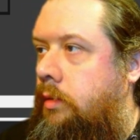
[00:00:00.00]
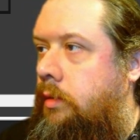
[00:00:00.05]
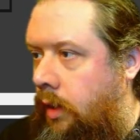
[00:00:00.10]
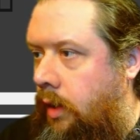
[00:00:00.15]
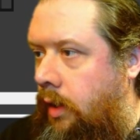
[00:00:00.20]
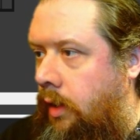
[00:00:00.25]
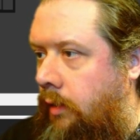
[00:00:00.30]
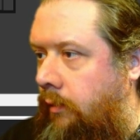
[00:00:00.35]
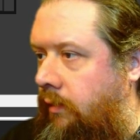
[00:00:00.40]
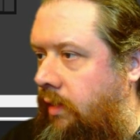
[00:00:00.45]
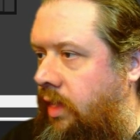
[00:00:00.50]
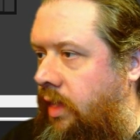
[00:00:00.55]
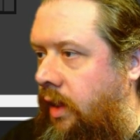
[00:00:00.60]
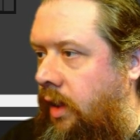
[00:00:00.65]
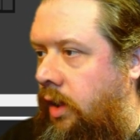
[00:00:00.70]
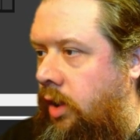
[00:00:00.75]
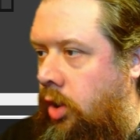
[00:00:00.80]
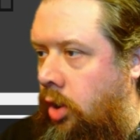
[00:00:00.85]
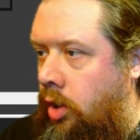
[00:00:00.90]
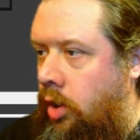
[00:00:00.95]
You'd
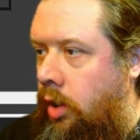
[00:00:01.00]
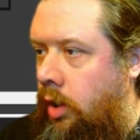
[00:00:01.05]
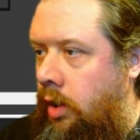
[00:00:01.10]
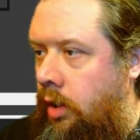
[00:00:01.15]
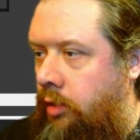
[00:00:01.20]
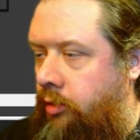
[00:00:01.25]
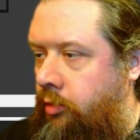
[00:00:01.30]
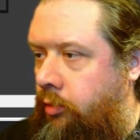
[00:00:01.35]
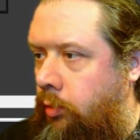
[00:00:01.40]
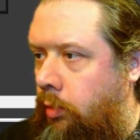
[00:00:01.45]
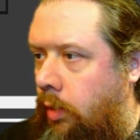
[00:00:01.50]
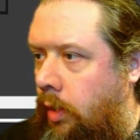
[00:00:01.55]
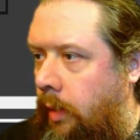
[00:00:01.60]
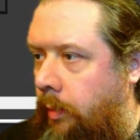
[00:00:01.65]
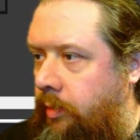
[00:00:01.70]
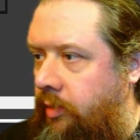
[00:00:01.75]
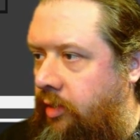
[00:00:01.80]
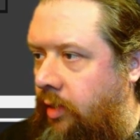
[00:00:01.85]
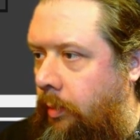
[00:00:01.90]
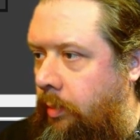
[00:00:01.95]
think you couldn't screw
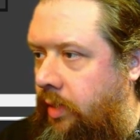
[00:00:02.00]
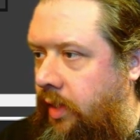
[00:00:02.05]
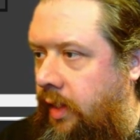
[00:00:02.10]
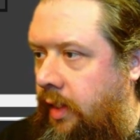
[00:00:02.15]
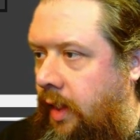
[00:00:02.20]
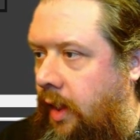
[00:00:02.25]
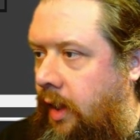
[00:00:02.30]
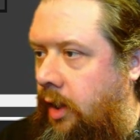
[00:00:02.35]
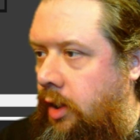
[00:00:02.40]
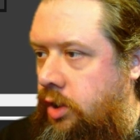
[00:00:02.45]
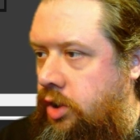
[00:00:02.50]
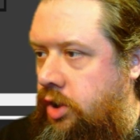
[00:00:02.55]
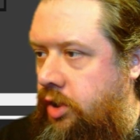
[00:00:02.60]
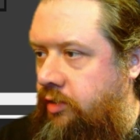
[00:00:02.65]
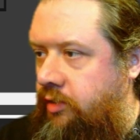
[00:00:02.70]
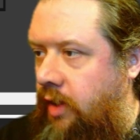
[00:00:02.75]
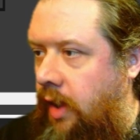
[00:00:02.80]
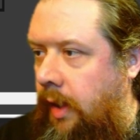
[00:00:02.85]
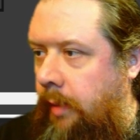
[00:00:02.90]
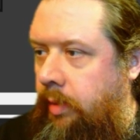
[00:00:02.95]
up something that you're
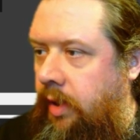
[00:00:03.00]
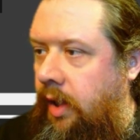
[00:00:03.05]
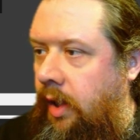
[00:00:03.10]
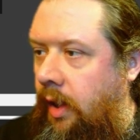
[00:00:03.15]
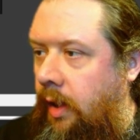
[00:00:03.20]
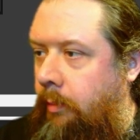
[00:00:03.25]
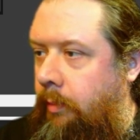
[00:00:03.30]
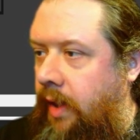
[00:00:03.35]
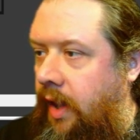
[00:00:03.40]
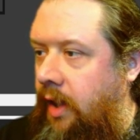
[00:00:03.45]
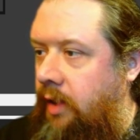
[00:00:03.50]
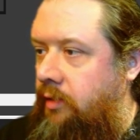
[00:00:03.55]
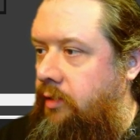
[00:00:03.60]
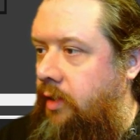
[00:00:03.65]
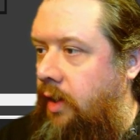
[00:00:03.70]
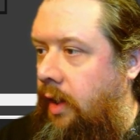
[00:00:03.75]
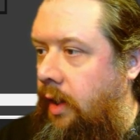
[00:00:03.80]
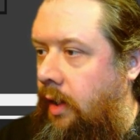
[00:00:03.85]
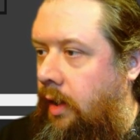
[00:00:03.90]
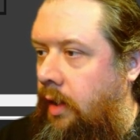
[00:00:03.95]
just copying and
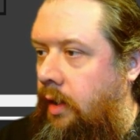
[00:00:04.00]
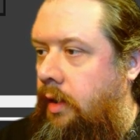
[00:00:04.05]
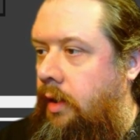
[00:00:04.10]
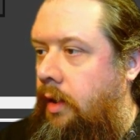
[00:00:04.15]
pasting.